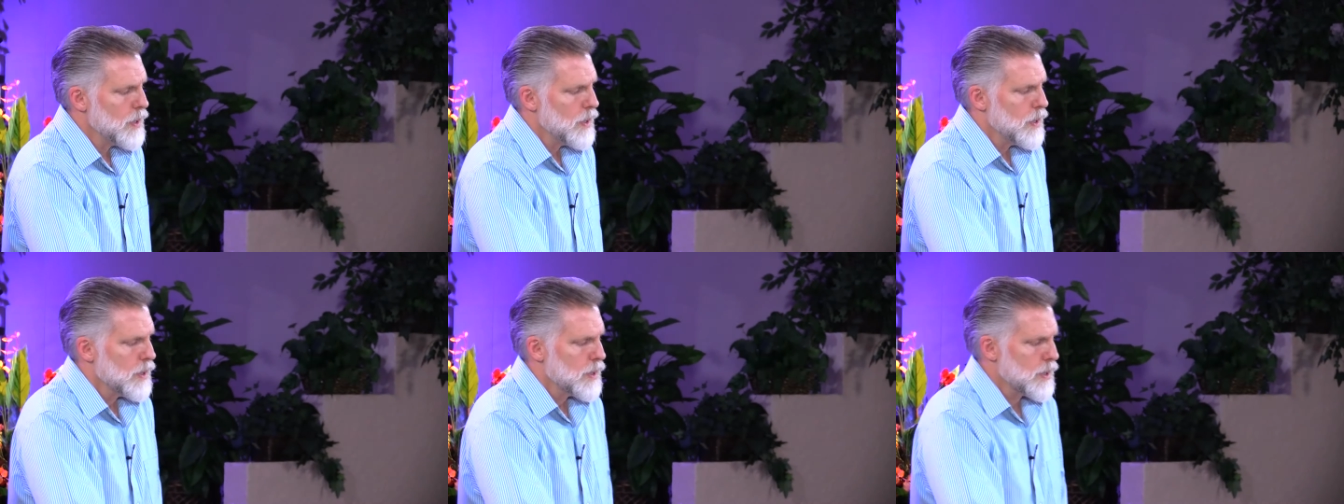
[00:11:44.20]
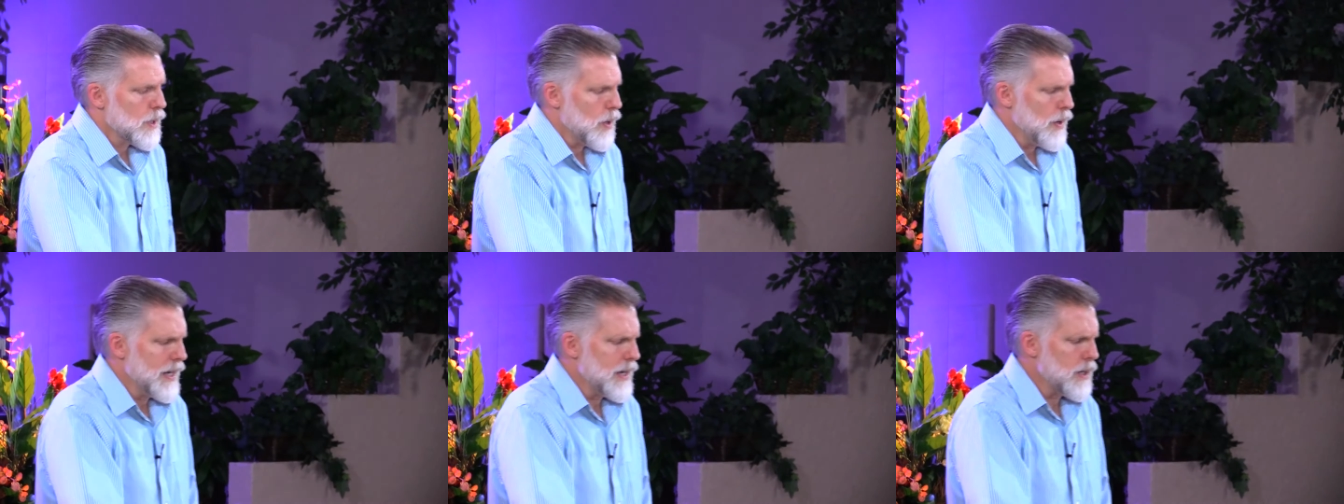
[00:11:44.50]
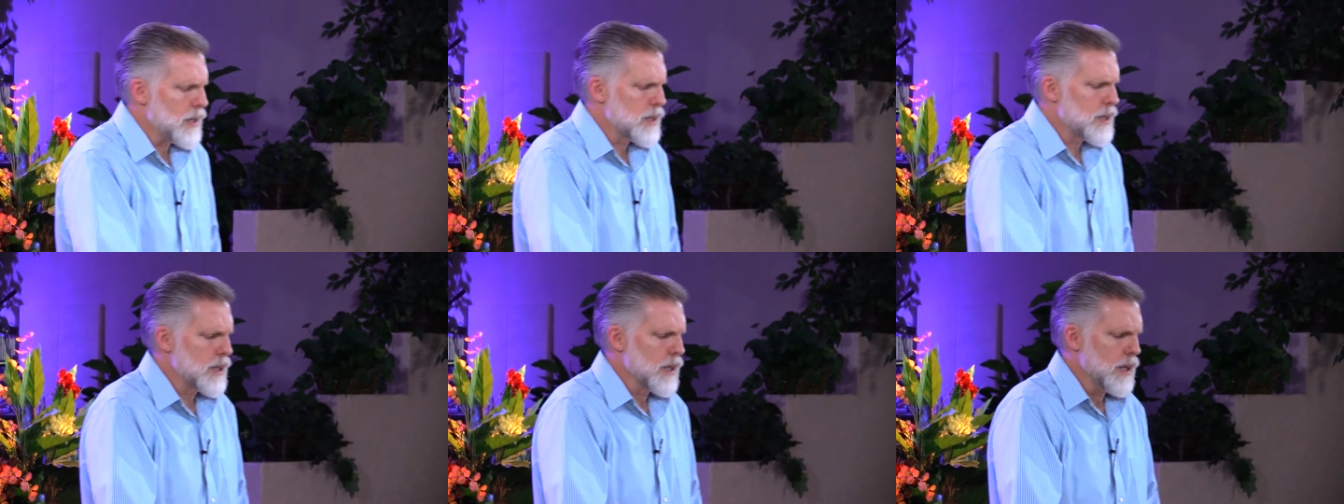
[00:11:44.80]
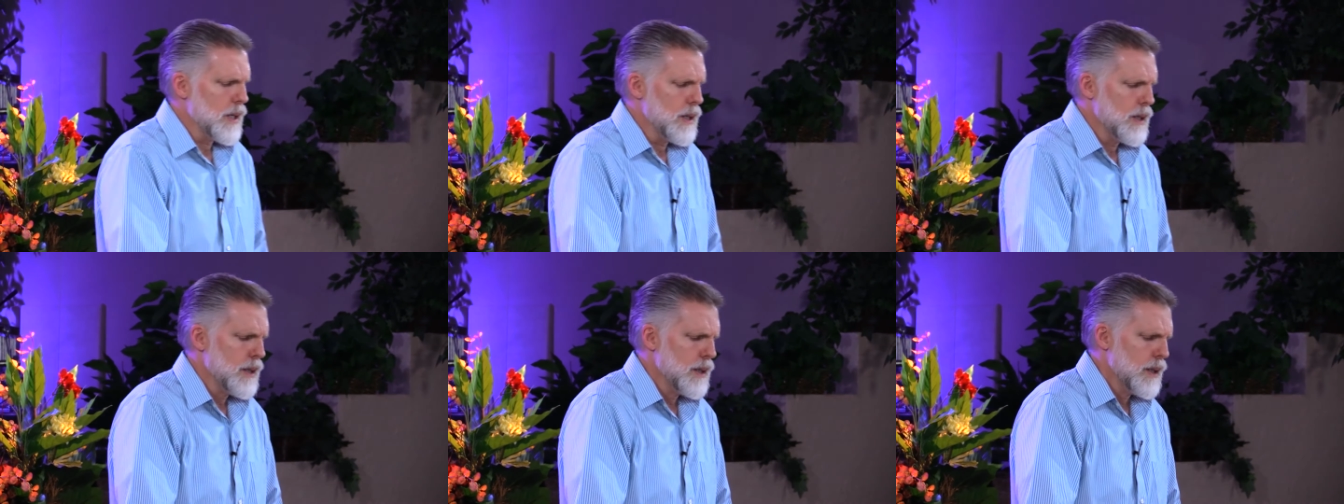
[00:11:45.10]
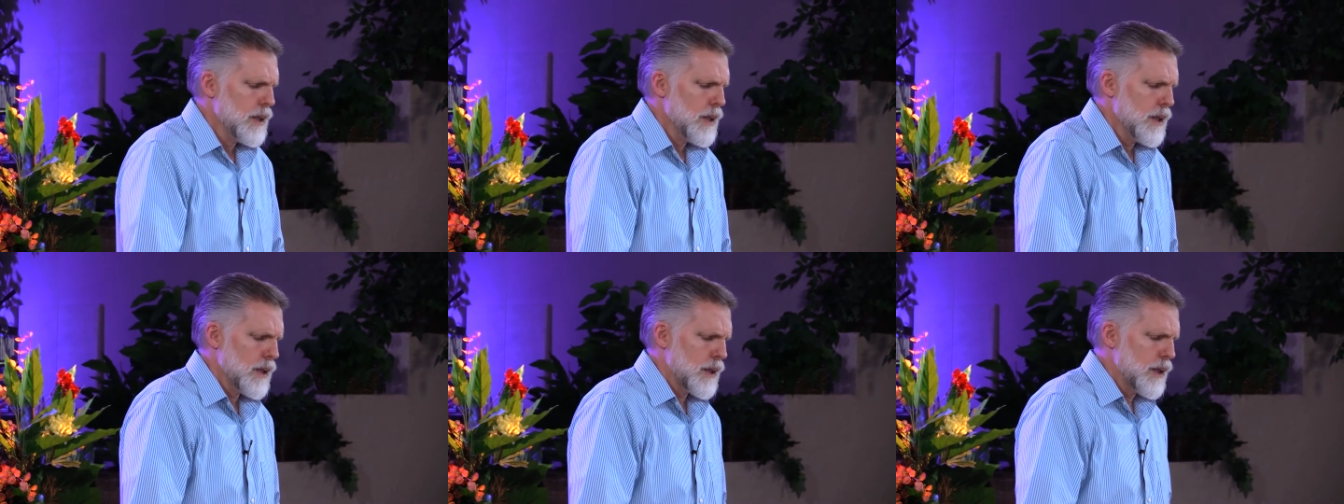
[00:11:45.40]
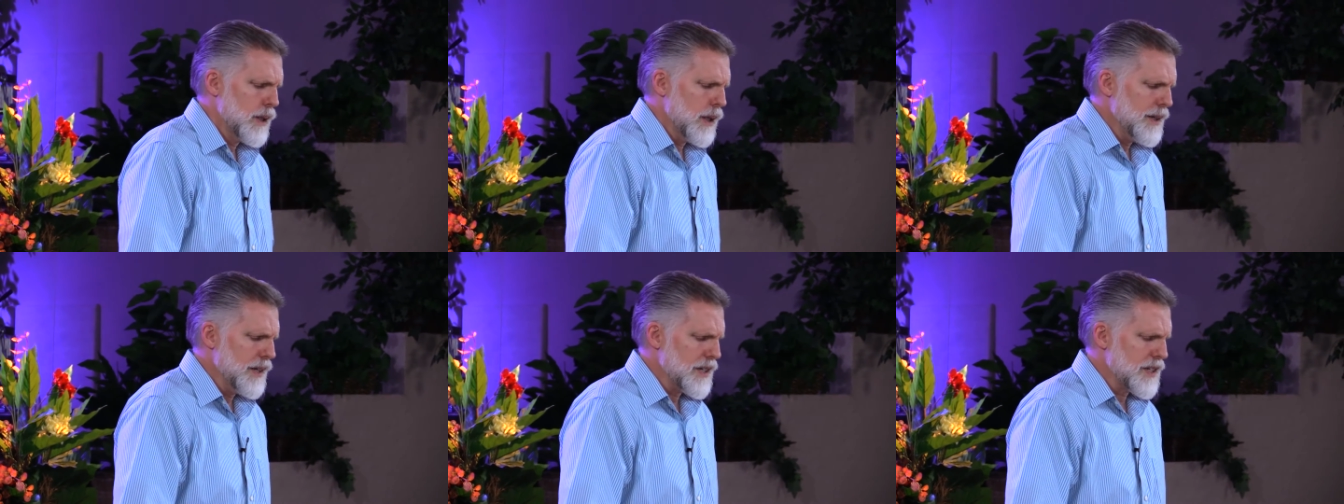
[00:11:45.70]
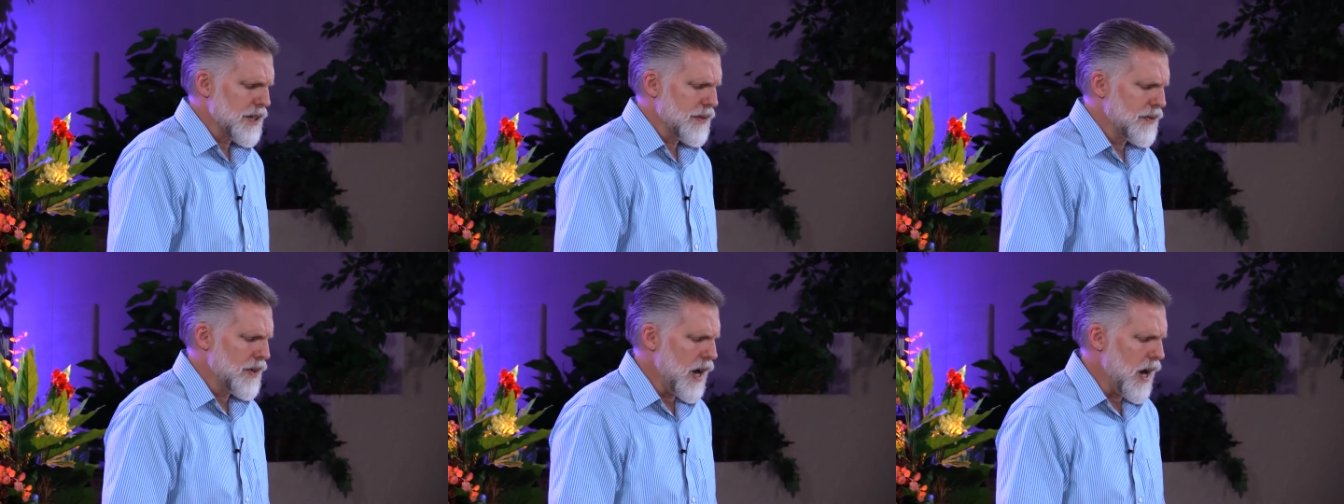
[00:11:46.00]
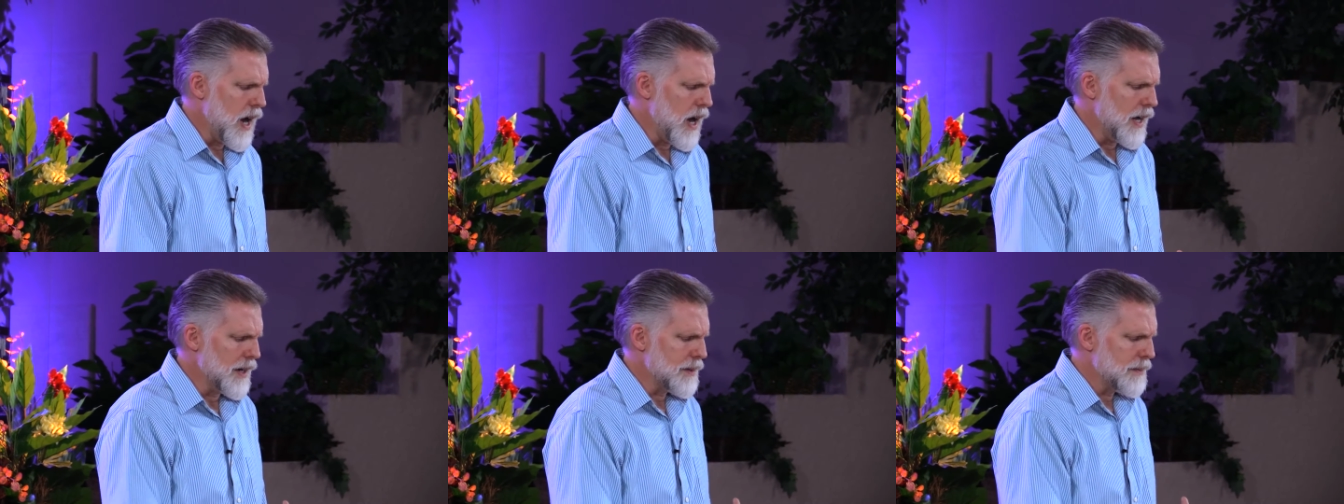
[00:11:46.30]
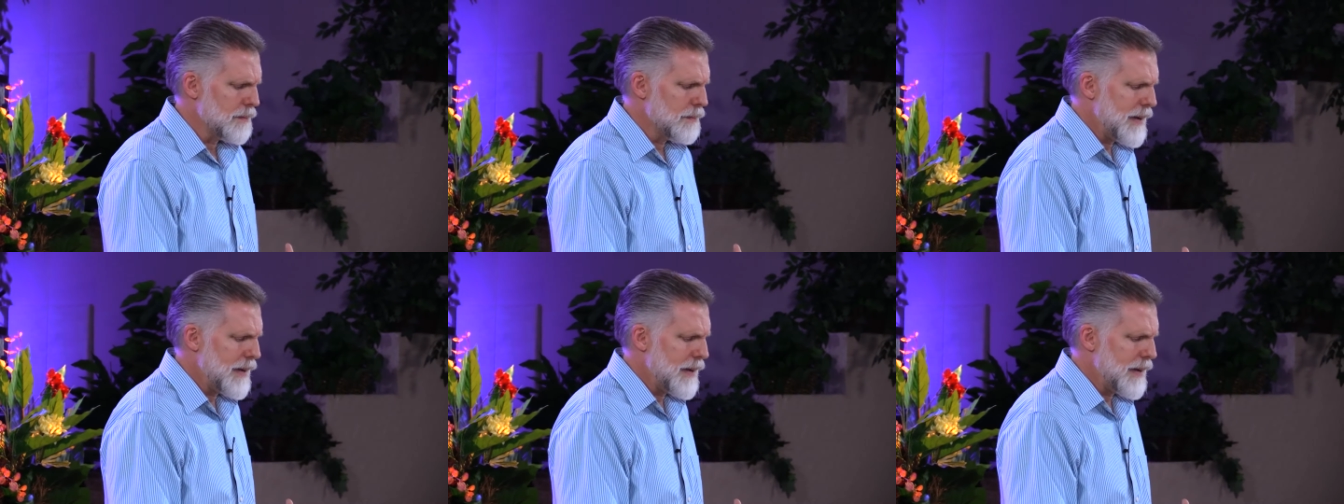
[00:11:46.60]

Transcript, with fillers: So here's the goodness of God